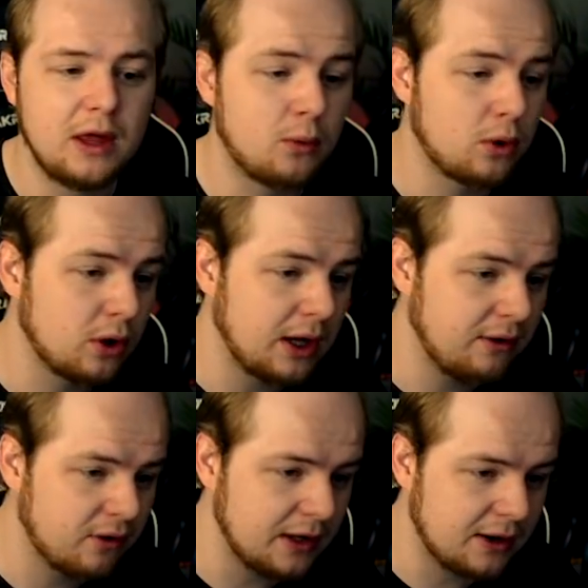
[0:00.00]
Then we're
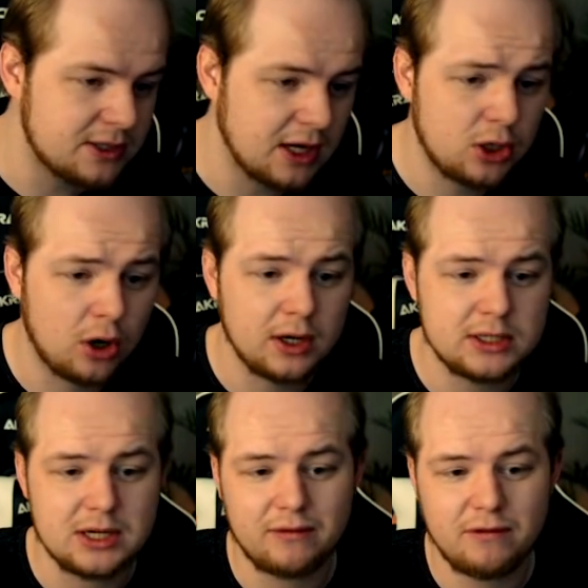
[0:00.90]
looking for downside
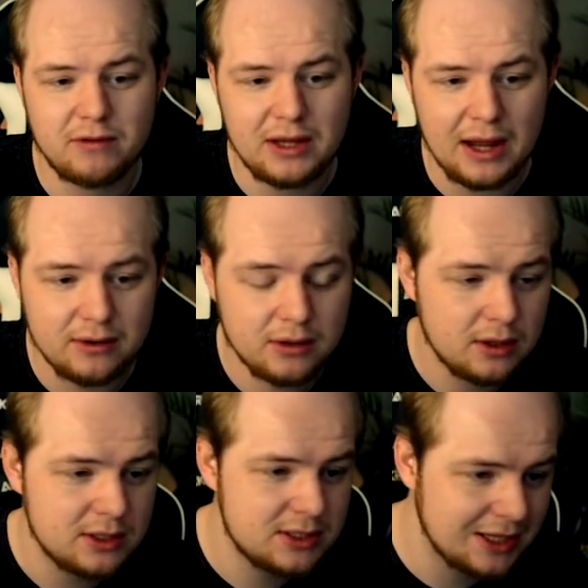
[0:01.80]
targets like fifty-eight
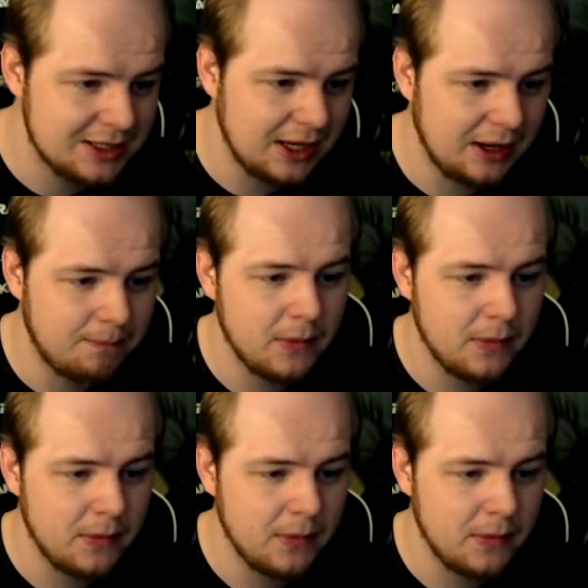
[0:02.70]
sixty